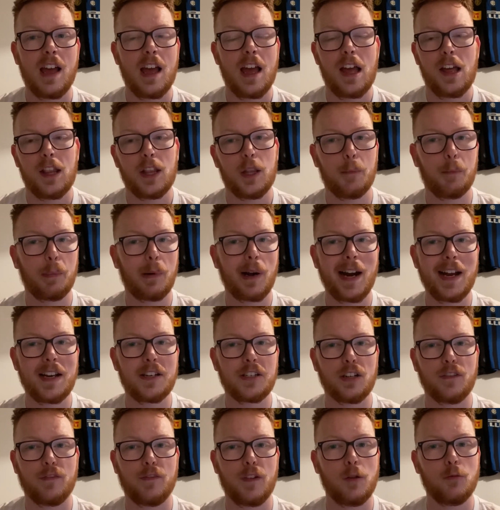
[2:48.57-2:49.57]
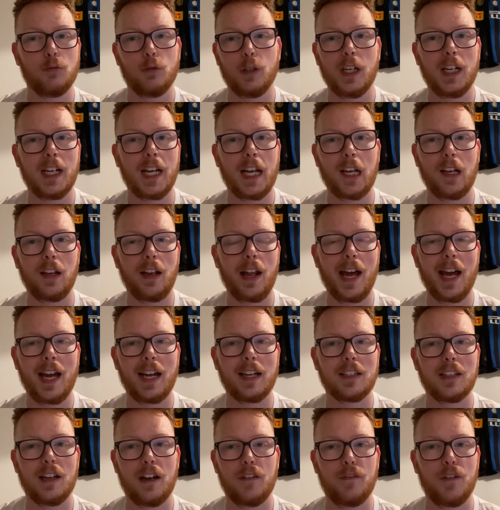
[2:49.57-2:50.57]
The press, I felt, really
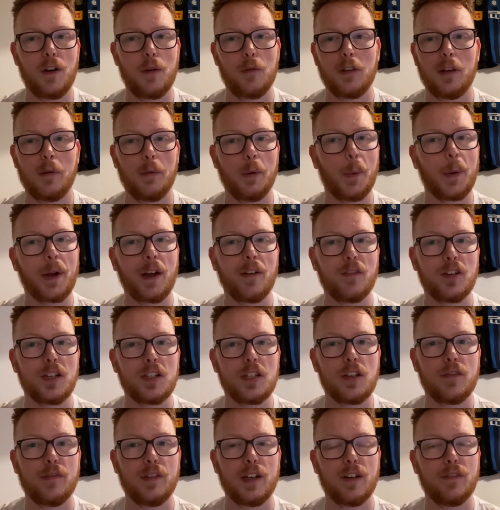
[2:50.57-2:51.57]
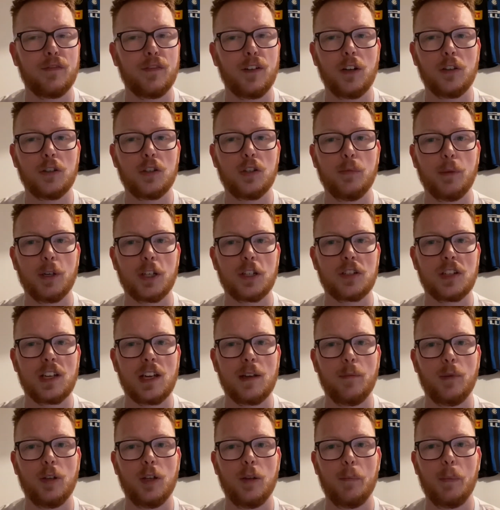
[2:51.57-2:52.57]
lacked. I felt that we were giving Sevilla far too much
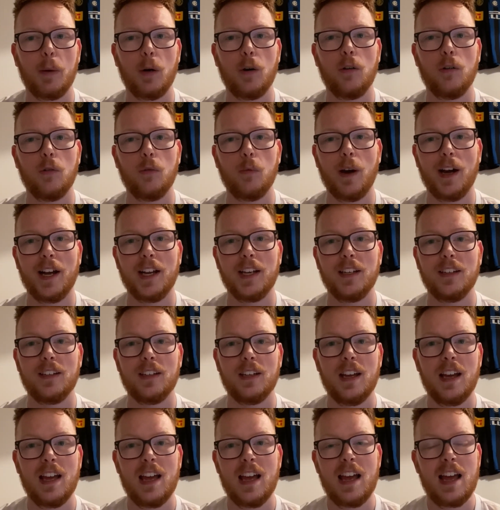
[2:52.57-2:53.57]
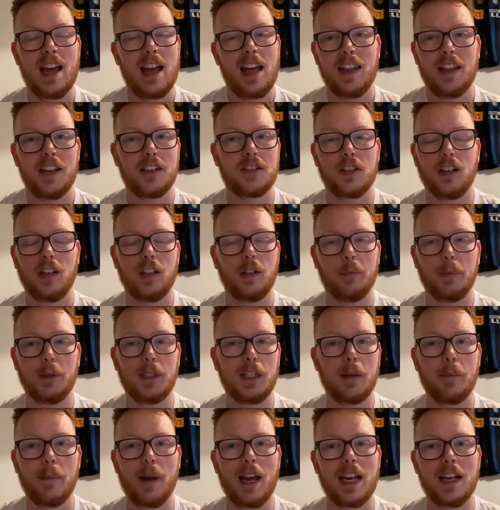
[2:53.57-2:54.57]
time on the ball, and this
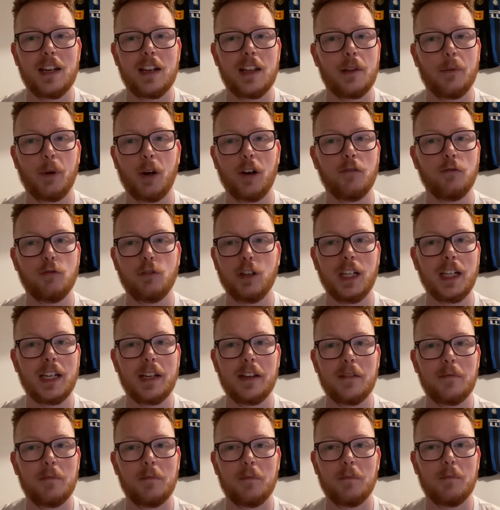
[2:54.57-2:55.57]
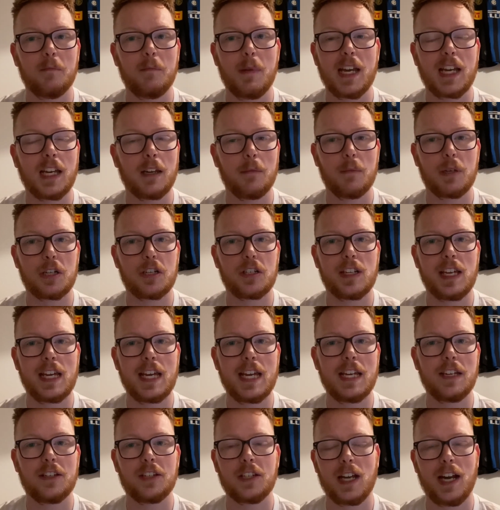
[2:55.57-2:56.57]
ultimately meant that they weren't really making
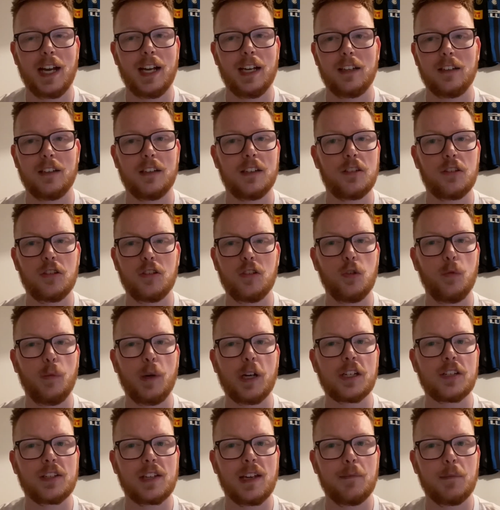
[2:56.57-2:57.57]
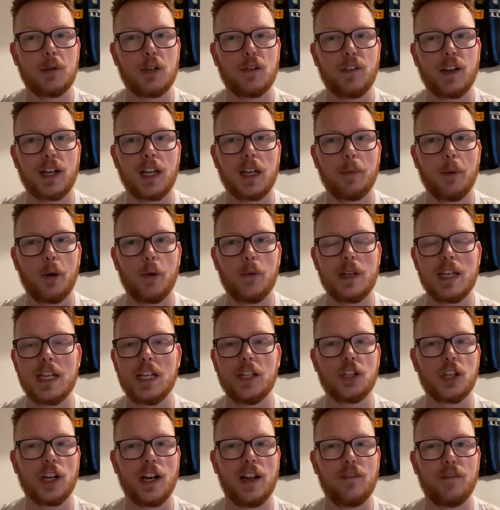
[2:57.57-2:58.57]
mistakes. They had so much time to think about
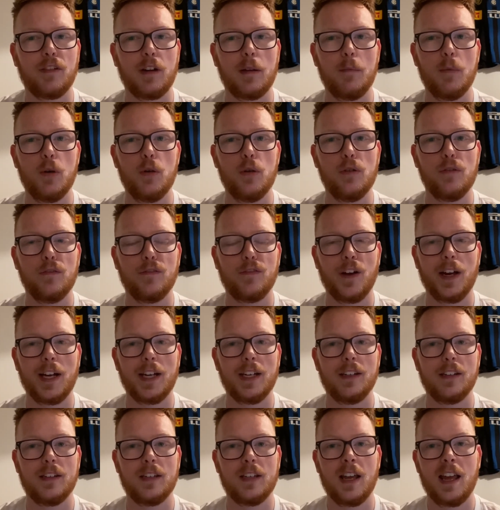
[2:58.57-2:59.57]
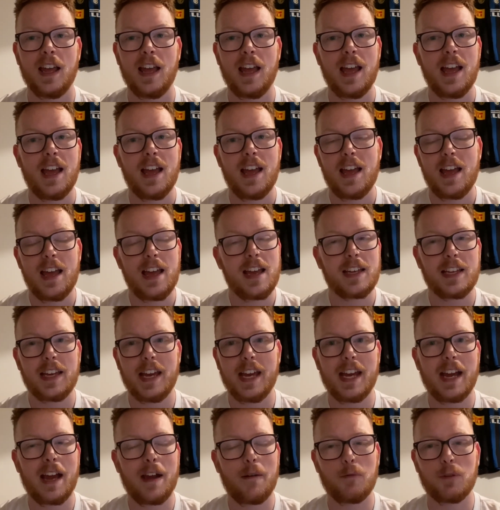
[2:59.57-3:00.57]
each and every move, and
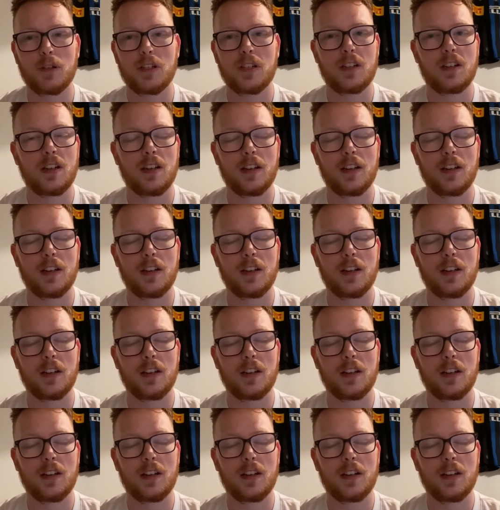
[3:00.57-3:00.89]
yeah, it was,